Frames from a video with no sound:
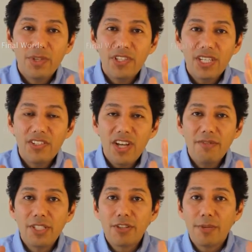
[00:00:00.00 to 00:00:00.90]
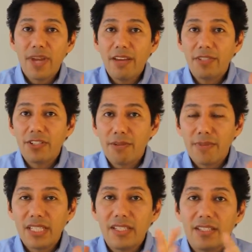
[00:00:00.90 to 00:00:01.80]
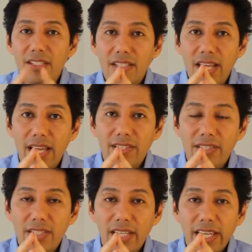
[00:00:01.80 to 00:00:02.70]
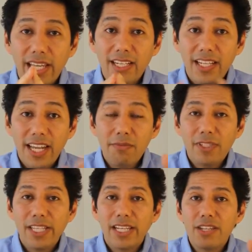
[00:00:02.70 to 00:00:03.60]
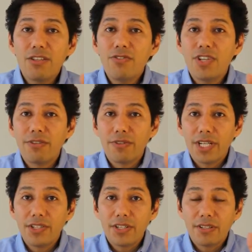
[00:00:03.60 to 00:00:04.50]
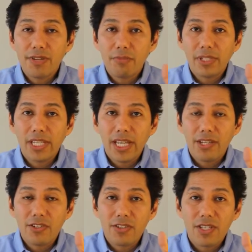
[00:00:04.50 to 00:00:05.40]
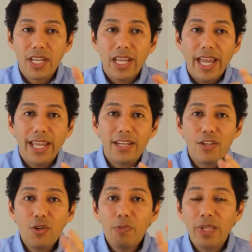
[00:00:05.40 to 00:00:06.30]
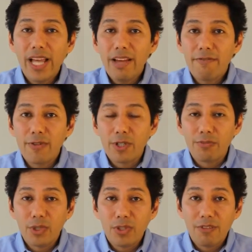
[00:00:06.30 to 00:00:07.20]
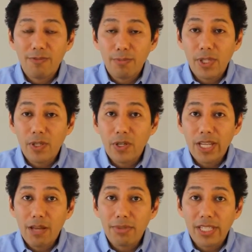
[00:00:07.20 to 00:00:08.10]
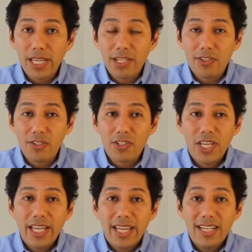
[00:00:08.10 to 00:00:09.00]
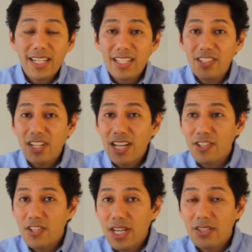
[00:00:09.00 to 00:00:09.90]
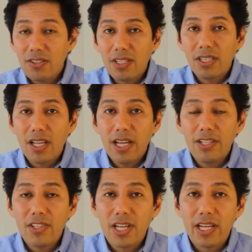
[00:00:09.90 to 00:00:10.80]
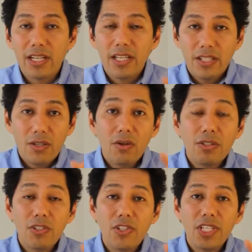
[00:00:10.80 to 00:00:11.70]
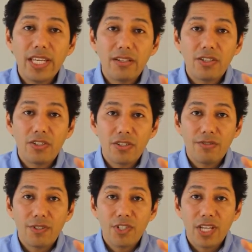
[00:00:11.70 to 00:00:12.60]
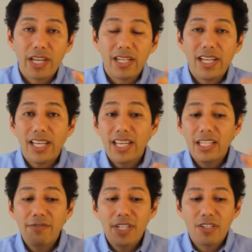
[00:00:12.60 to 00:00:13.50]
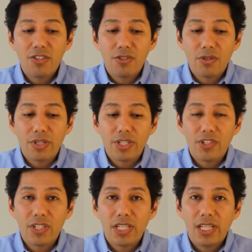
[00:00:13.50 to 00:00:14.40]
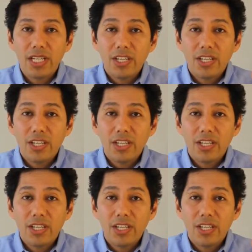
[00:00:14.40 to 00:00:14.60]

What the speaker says: we see JavaScript having tremendous success in enabling a new generation of applications, a new platform to deploy applications. And it is not just on the client side, you also see it on the server side, and even in storage.